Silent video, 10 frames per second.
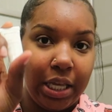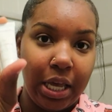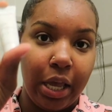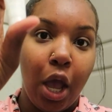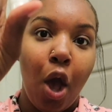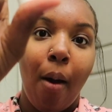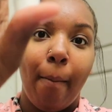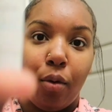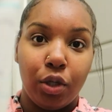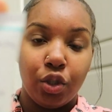tea
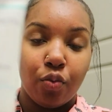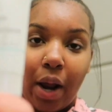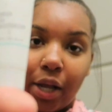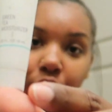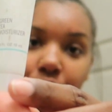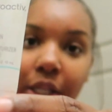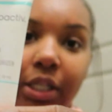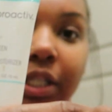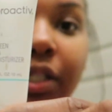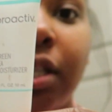moisturizer. This
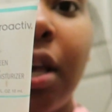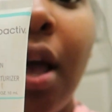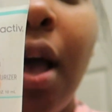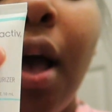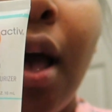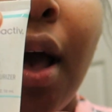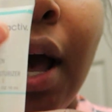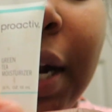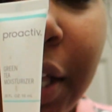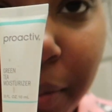is another